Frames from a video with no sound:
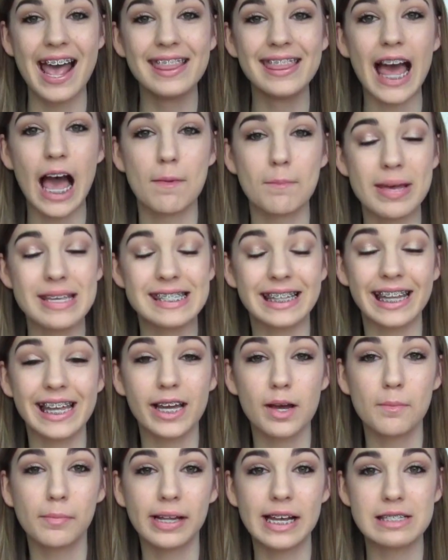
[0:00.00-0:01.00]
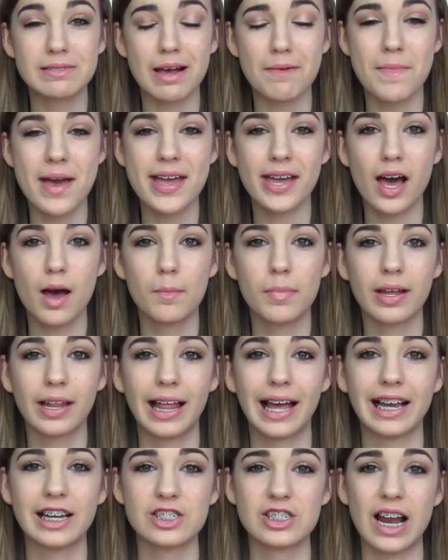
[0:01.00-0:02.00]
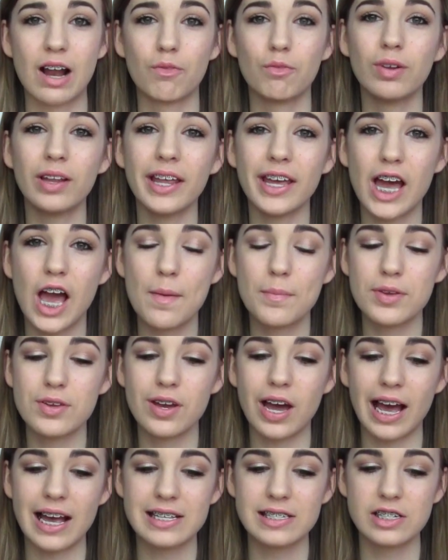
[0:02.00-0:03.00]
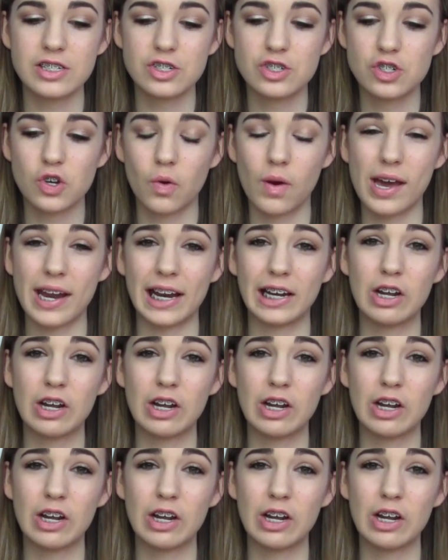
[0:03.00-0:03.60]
And that basically completes my makeup collection. I really hope you guys enjoyed.